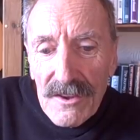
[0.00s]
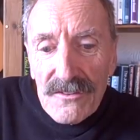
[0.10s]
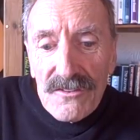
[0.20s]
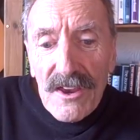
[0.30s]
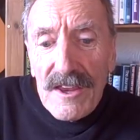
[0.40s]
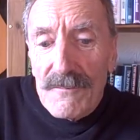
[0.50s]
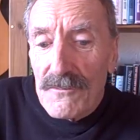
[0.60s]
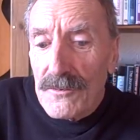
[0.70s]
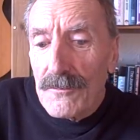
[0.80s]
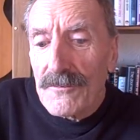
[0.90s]
She
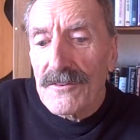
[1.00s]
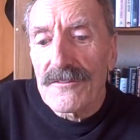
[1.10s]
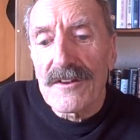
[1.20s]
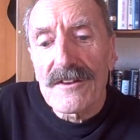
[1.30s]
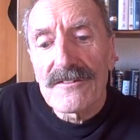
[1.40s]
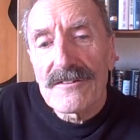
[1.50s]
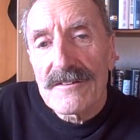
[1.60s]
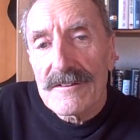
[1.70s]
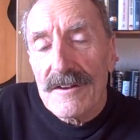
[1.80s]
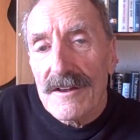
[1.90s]
took to this
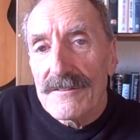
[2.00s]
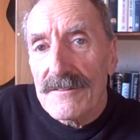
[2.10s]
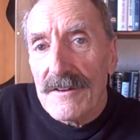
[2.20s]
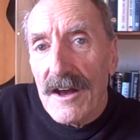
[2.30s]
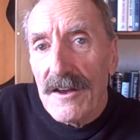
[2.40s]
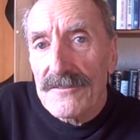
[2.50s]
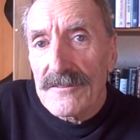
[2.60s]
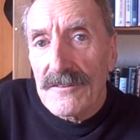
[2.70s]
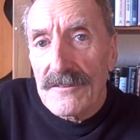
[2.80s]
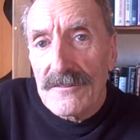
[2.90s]
and
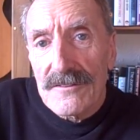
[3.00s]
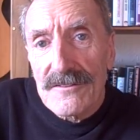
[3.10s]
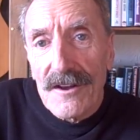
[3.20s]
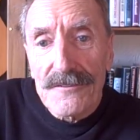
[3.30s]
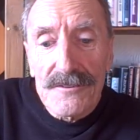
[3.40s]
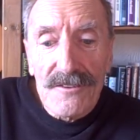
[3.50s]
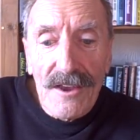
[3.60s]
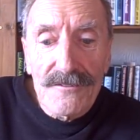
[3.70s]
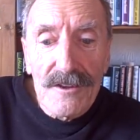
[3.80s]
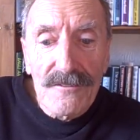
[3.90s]
asked to start
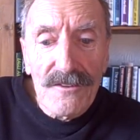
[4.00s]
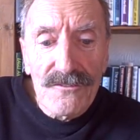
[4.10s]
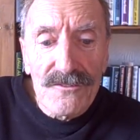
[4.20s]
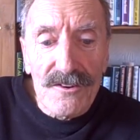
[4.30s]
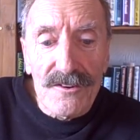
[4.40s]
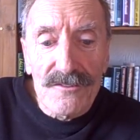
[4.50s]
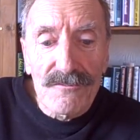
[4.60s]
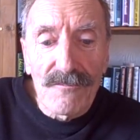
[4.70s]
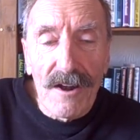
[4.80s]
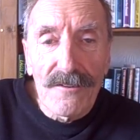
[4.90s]
attending this
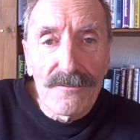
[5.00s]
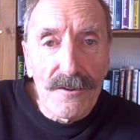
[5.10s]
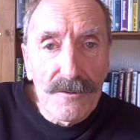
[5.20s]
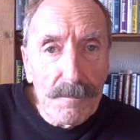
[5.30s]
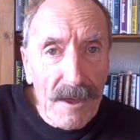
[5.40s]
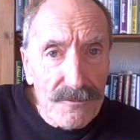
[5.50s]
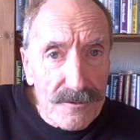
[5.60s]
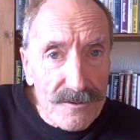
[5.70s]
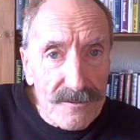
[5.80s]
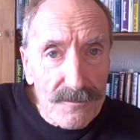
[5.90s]
church rather than the
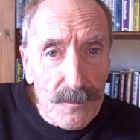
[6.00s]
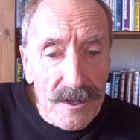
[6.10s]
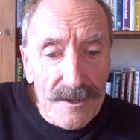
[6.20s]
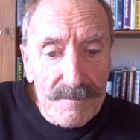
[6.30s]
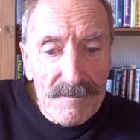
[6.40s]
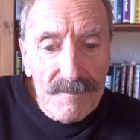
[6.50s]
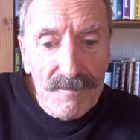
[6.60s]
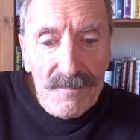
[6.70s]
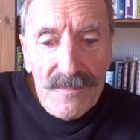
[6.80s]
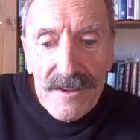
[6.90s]
Methodist one.
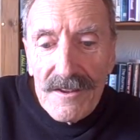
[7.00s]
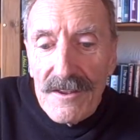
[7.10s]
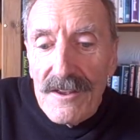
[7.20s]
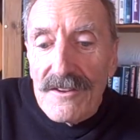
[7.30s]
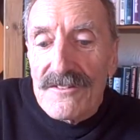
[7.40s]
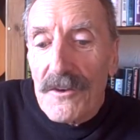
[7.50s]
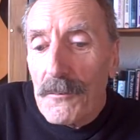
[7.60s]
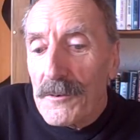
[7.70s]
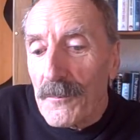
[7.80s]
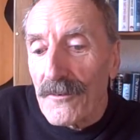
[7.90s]
So
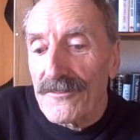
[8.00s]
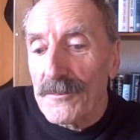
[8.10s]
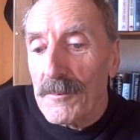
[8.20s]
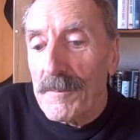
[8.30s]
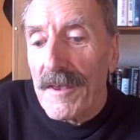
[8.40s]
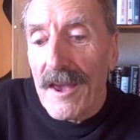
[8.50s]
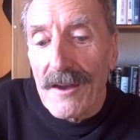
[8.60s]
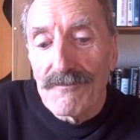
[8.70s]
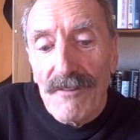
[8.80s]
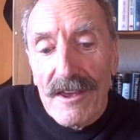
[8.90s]
it was that we
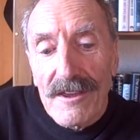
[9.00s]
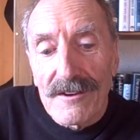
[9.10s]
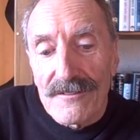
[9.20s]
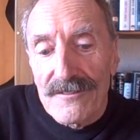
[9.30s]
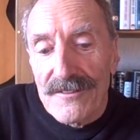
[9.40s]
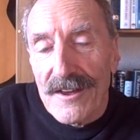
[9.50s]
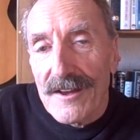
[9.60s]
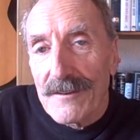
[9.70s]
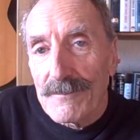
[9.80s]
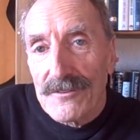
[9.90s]
became regulars there.